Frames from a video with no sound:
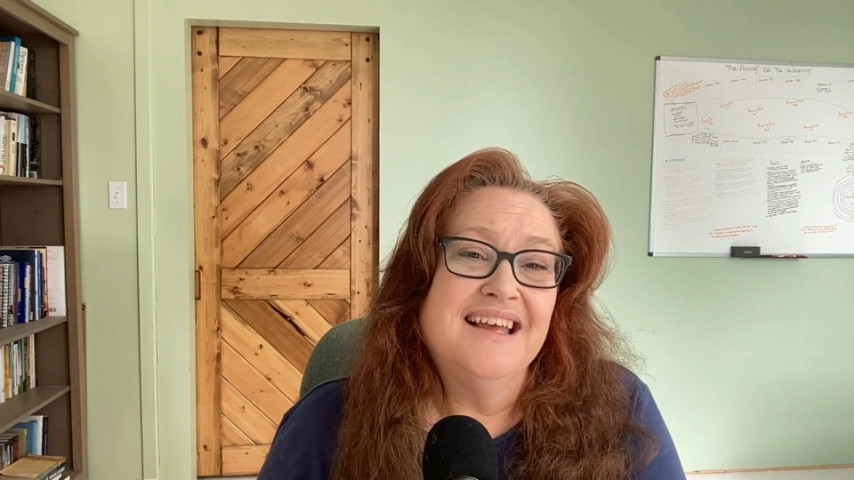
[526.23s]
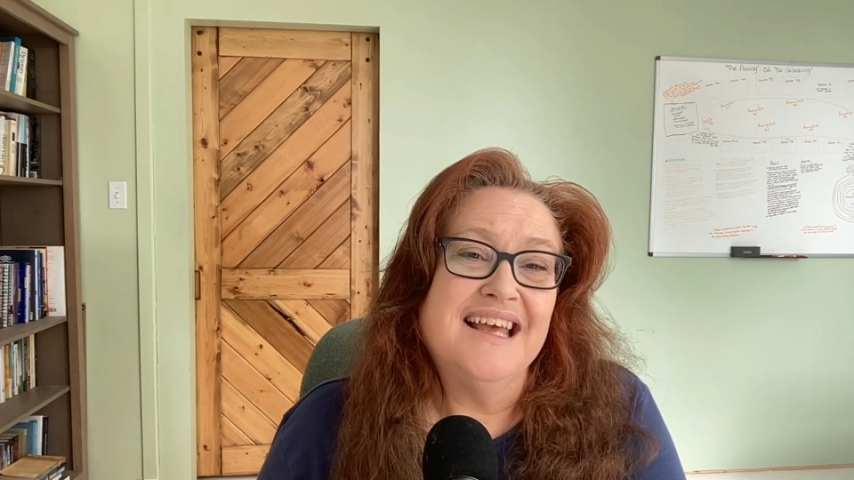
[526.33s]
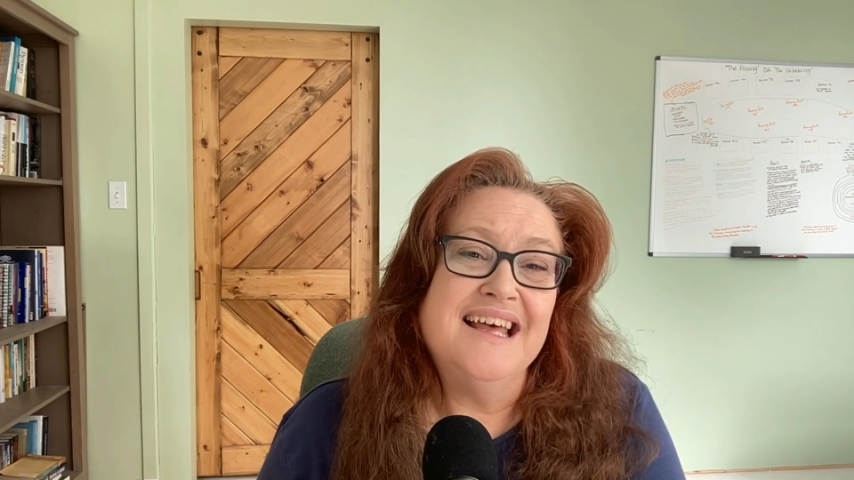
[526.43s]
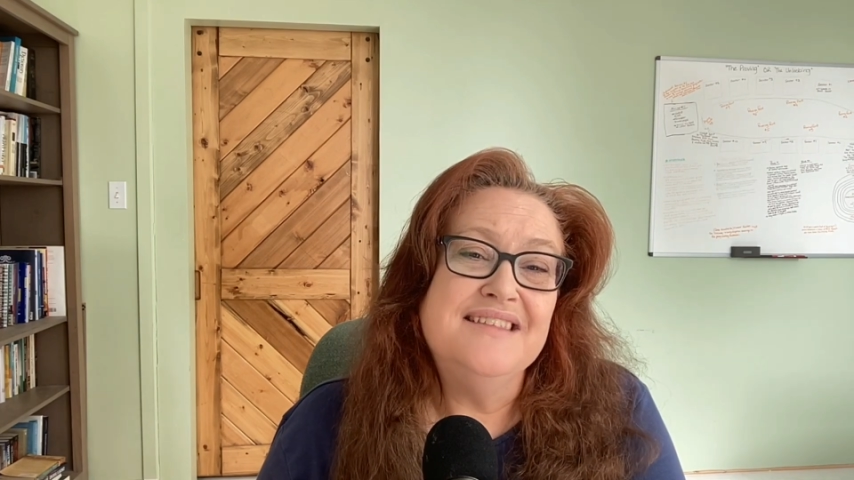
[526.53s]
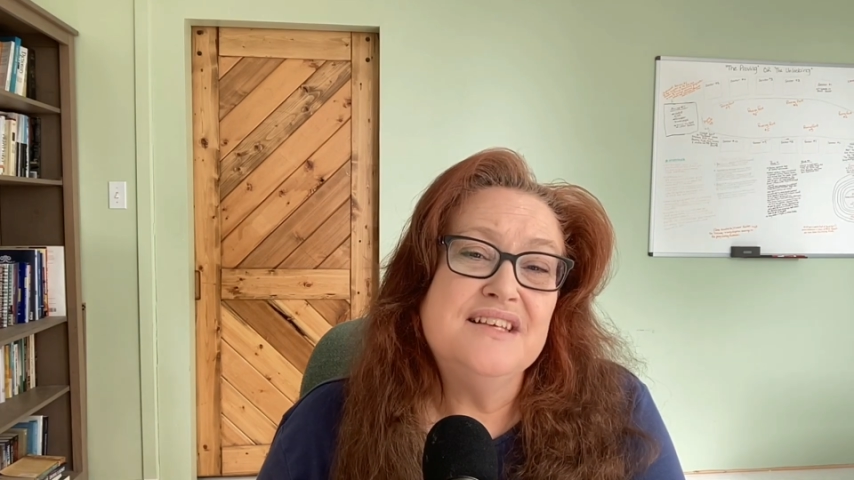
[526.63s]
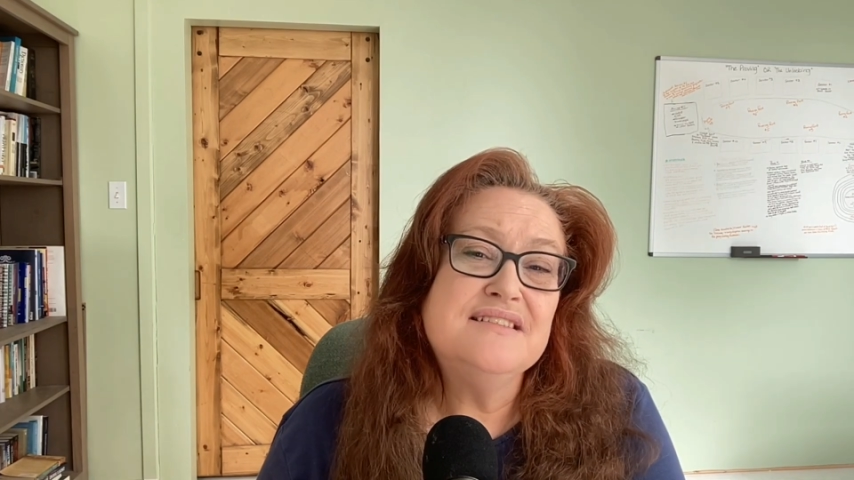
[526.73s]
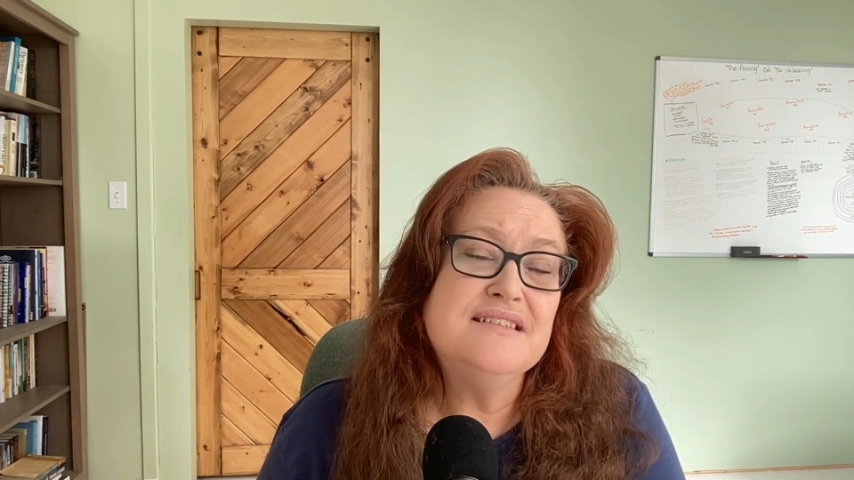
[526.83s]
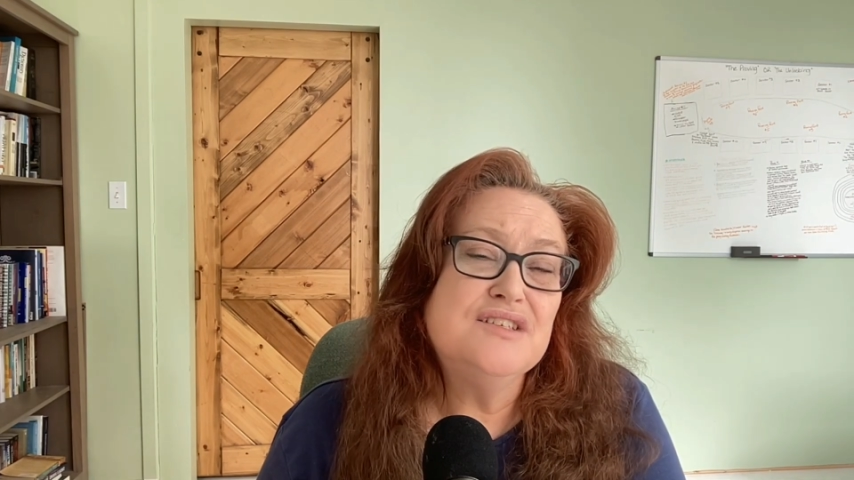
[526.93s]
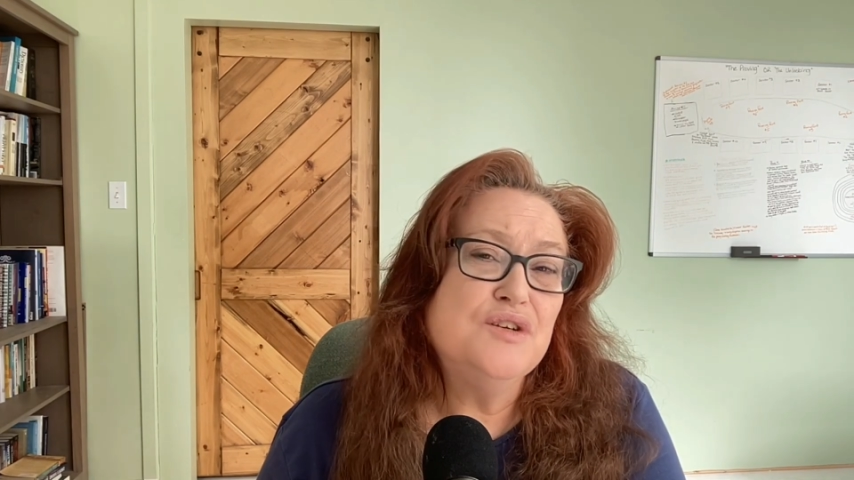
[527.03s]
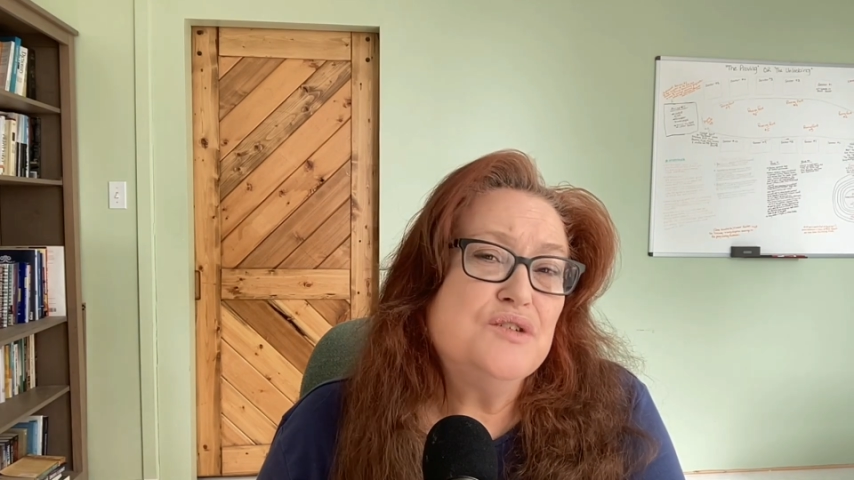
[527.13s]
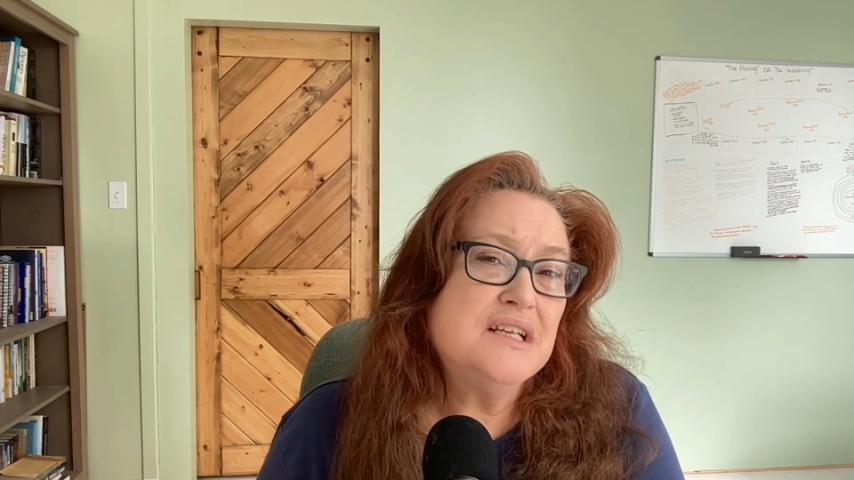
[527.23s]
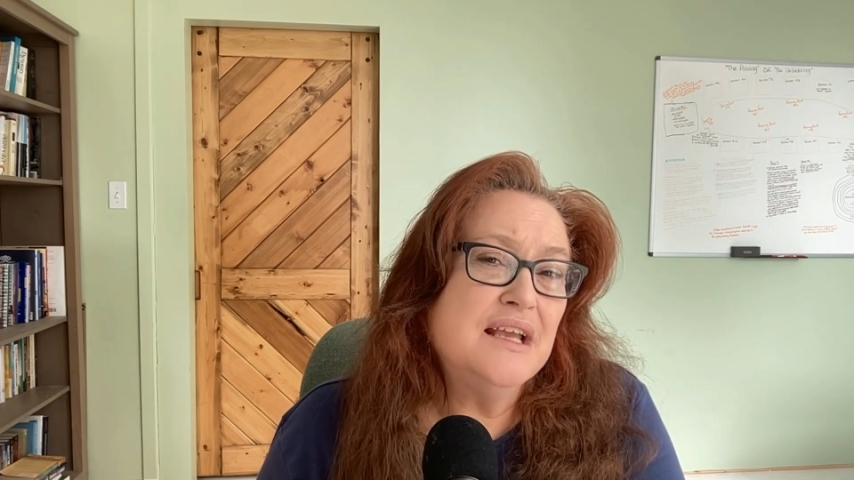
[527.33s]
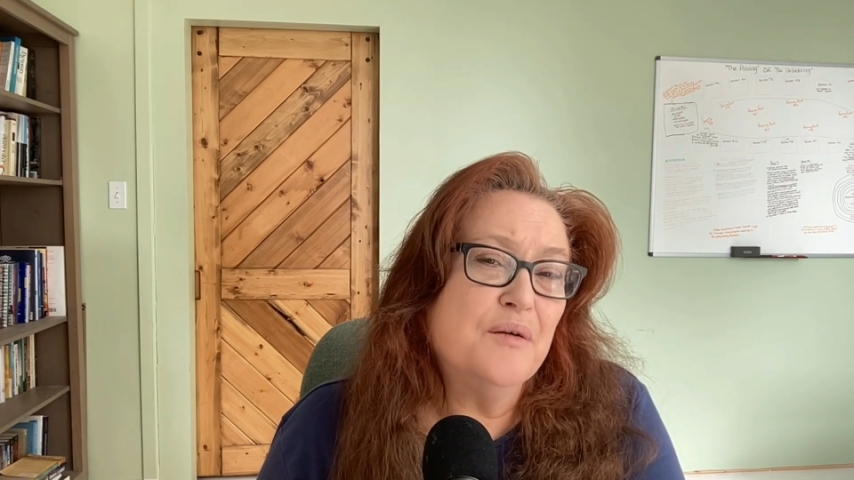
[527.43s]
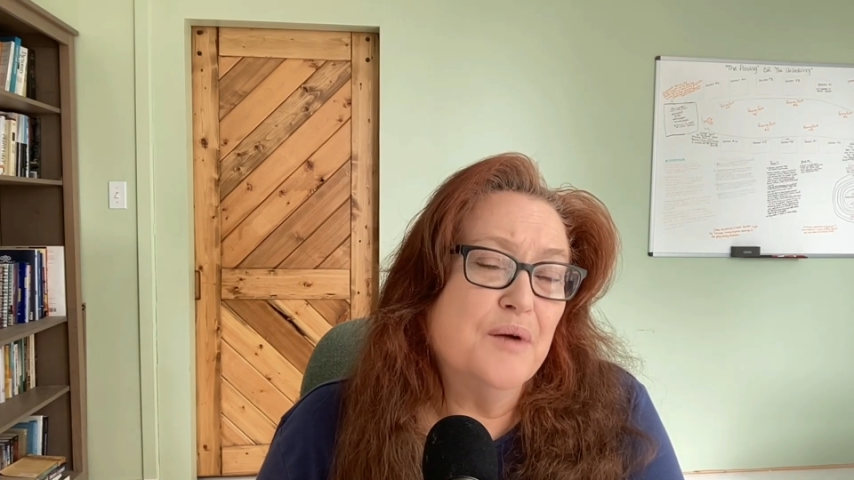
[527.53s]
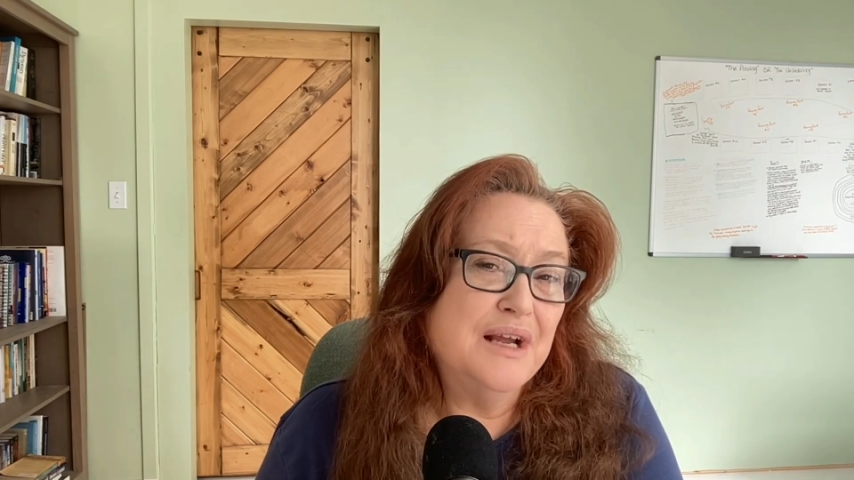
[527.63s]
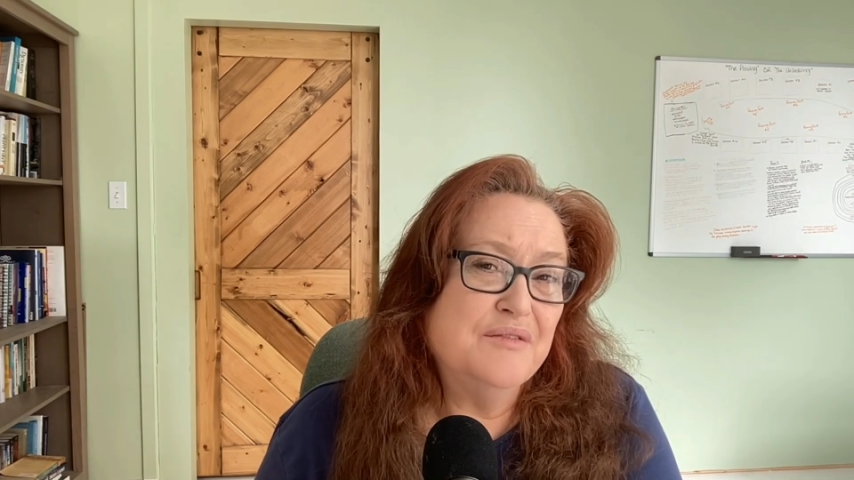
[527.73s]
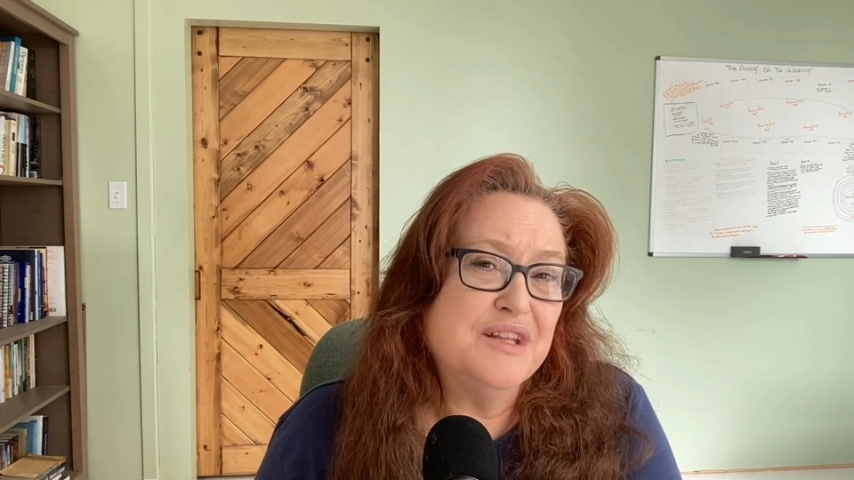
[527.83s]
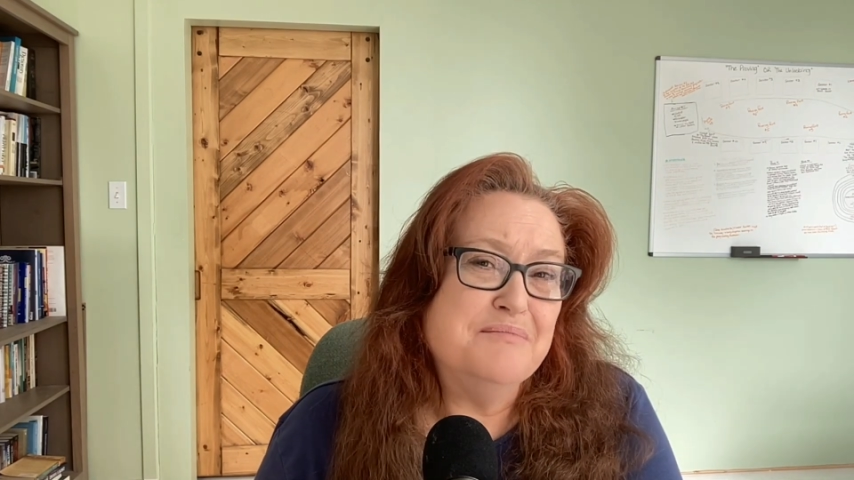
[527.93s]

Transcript: And this is usually around the